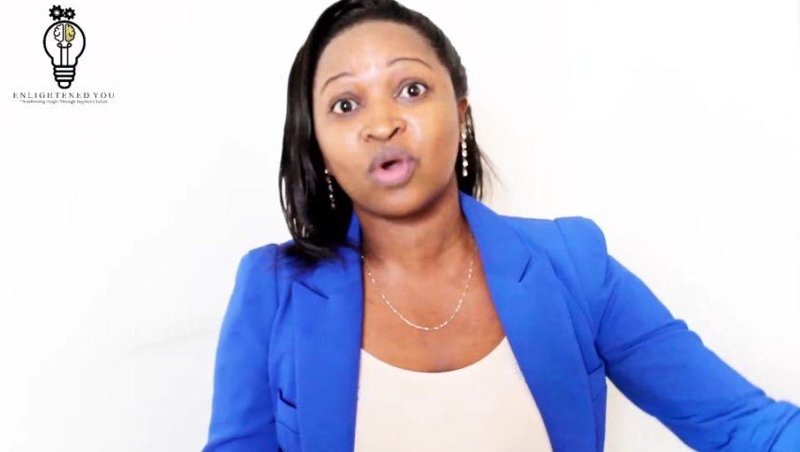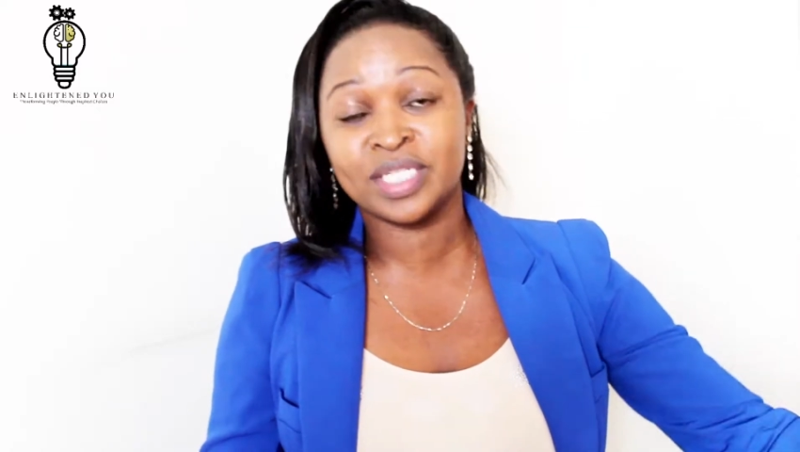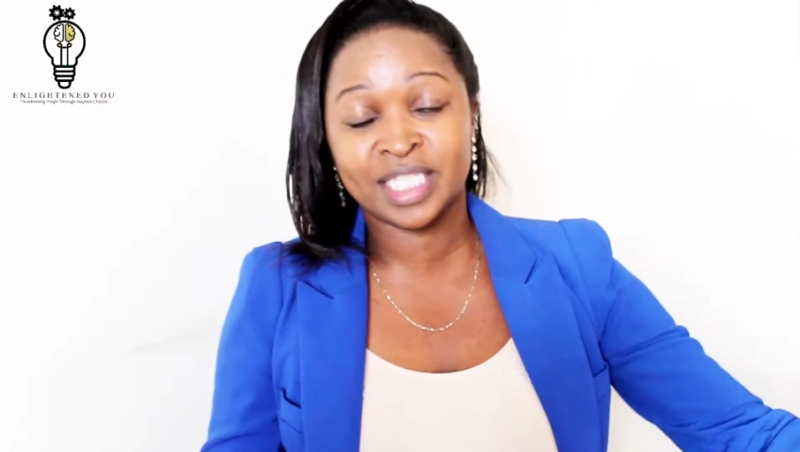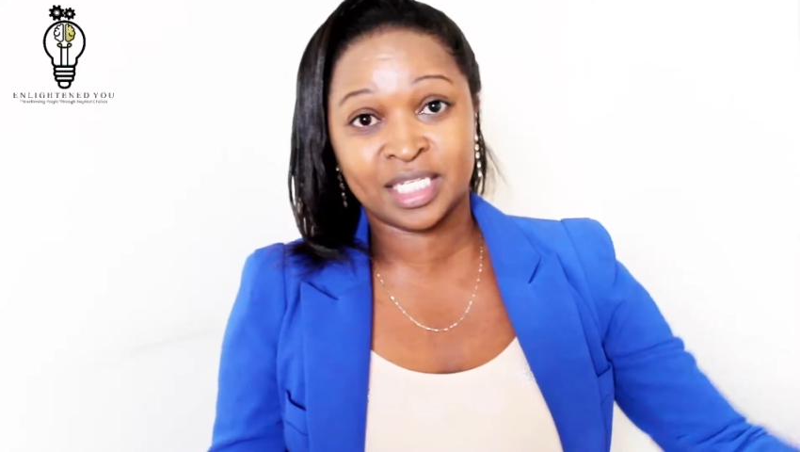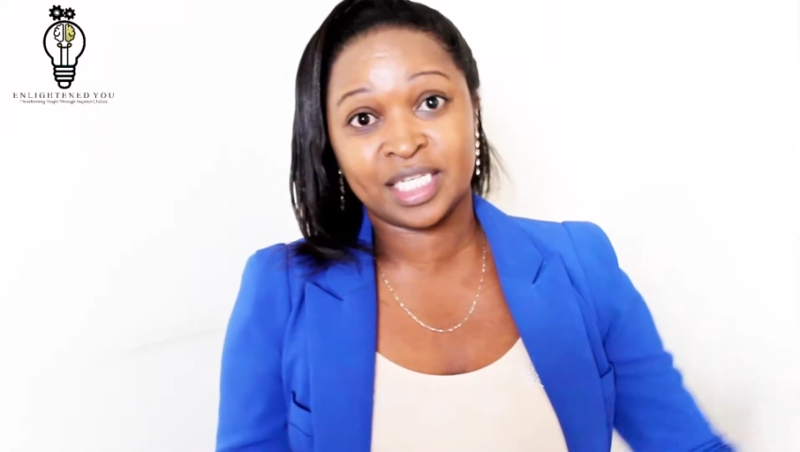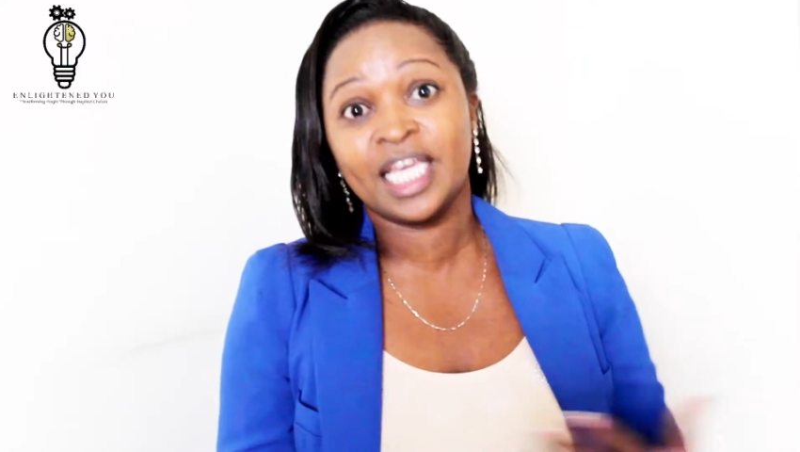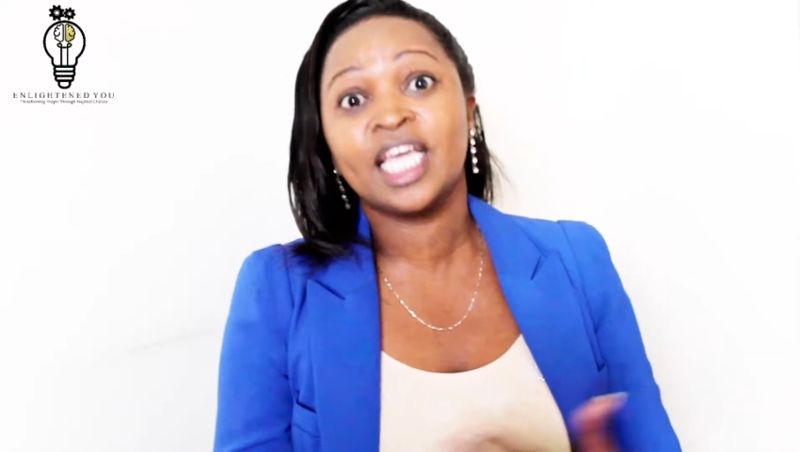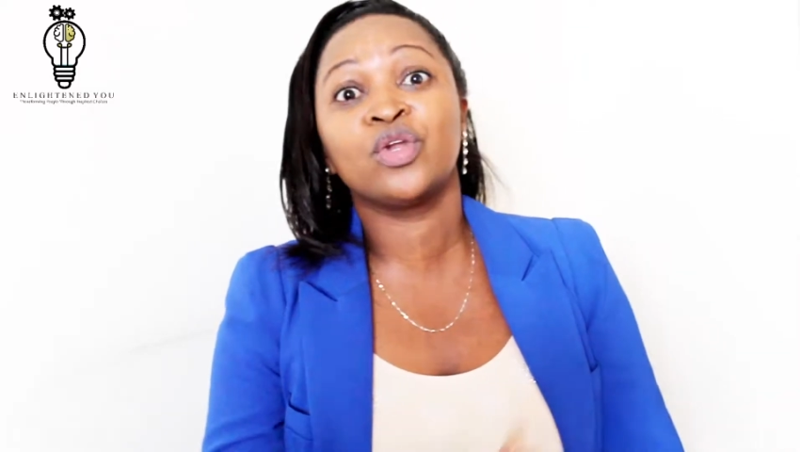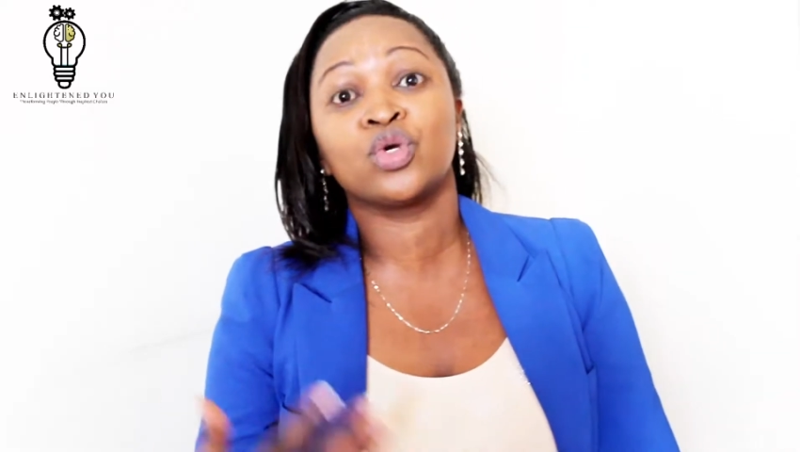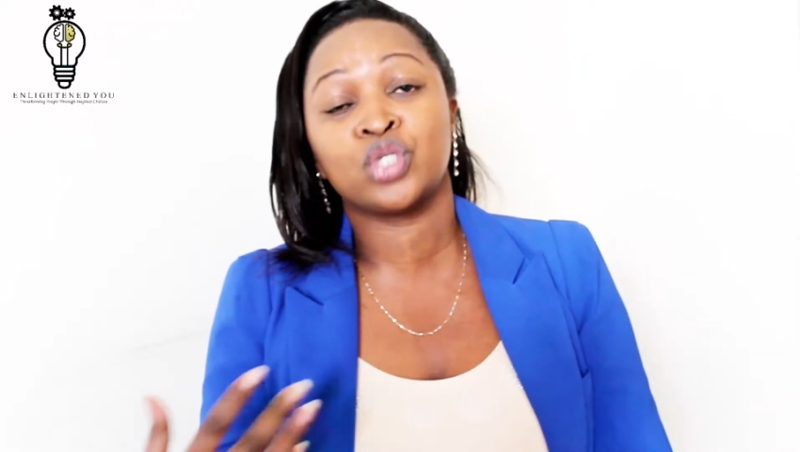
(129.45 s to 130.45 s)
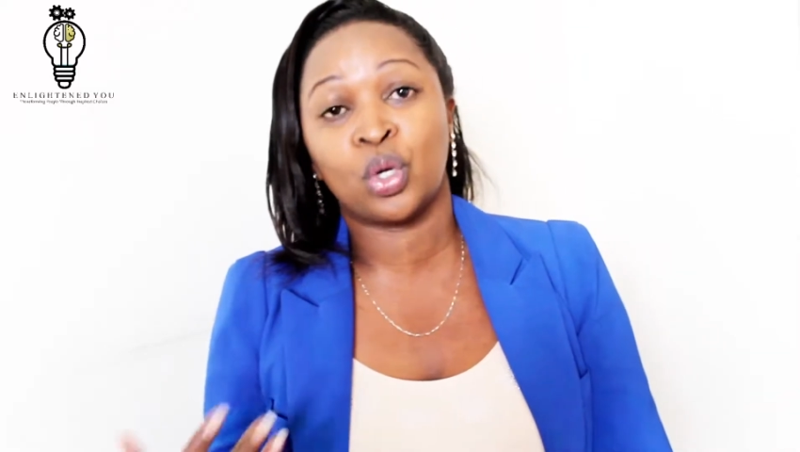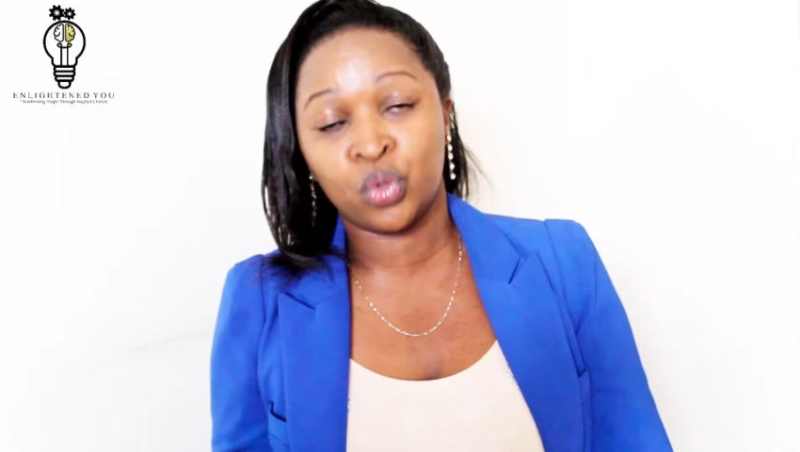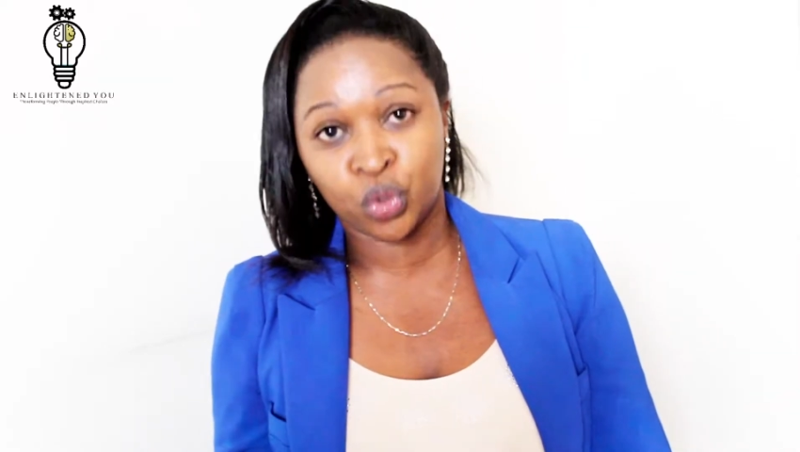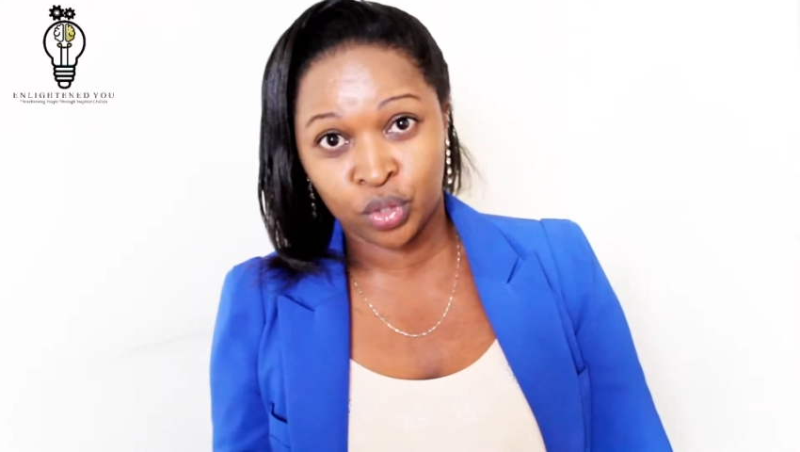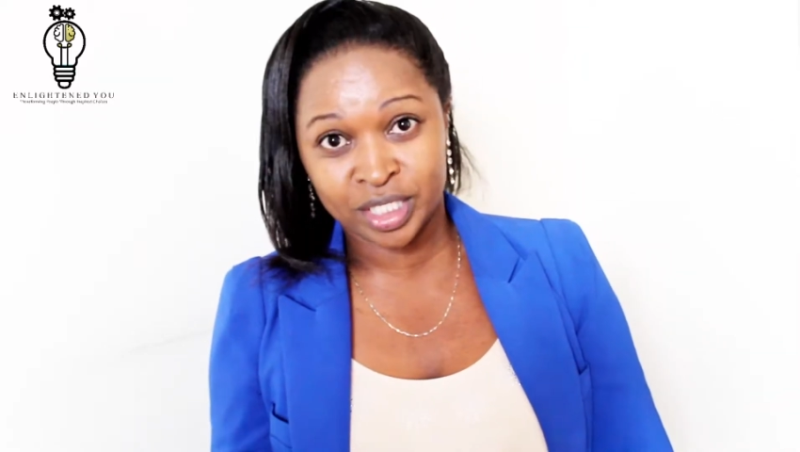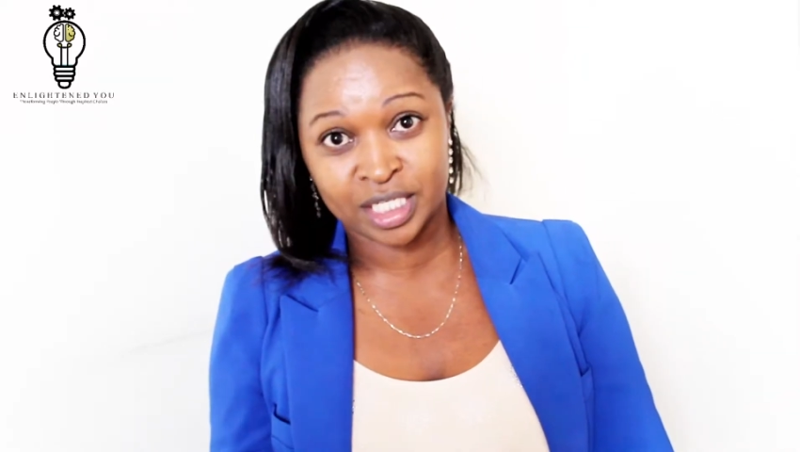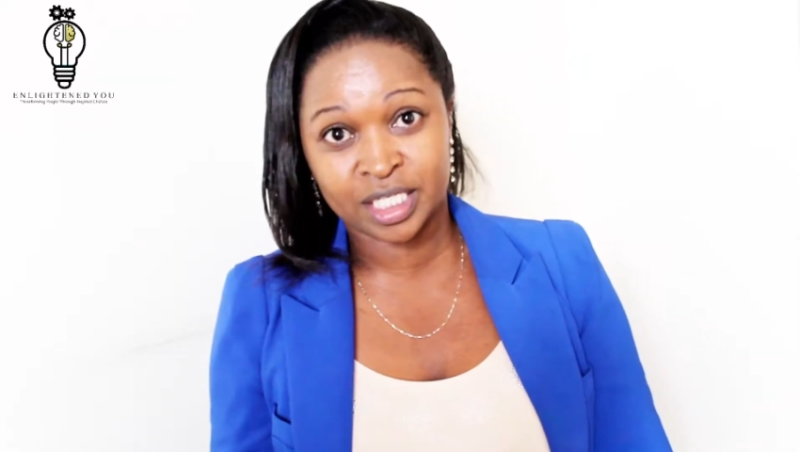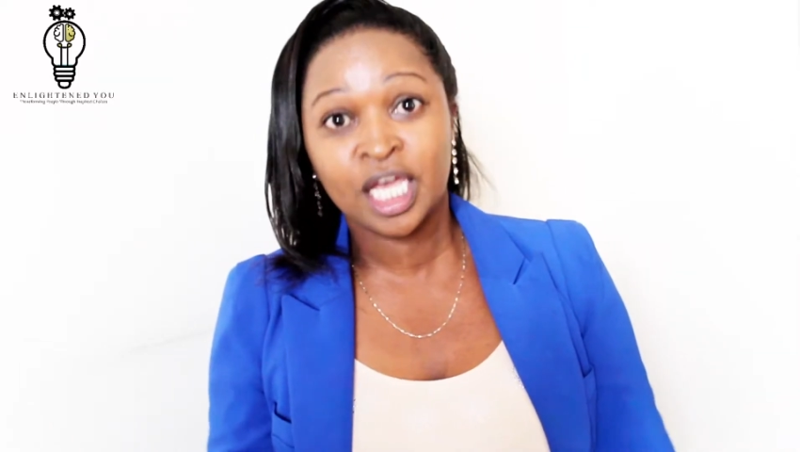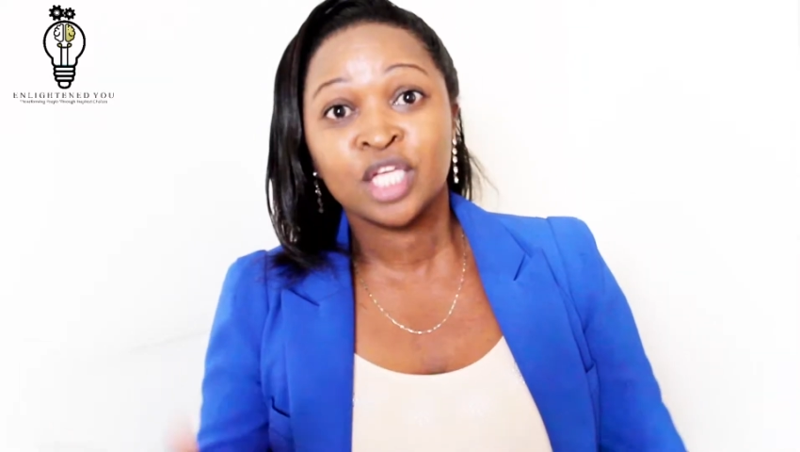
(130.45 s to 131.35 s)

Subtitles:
content and not your own content.